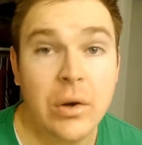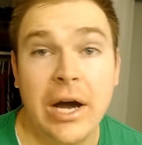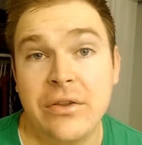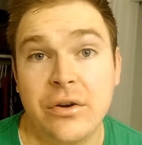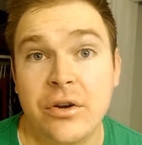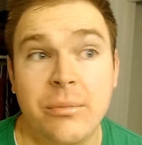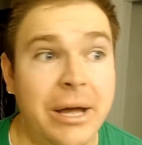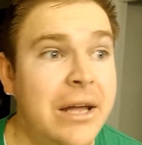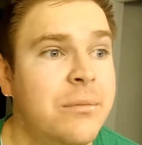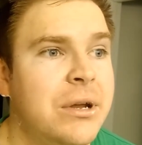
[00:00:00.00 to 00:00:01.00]
either good or
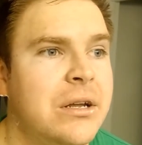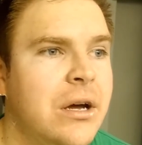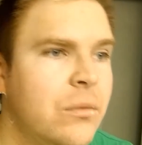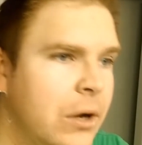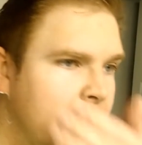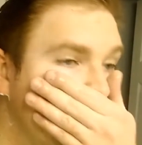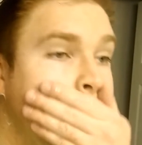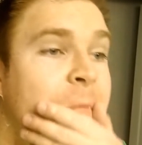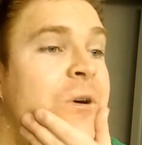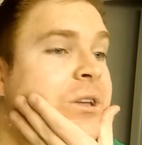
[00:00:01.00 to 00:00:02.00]
bad, depending on
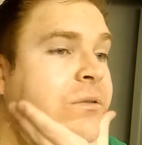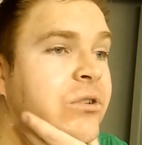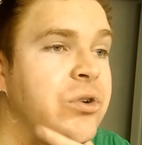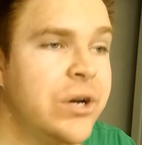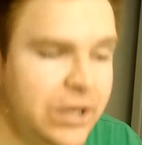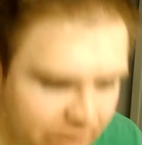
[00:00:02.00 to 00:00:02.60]
what you enjoy.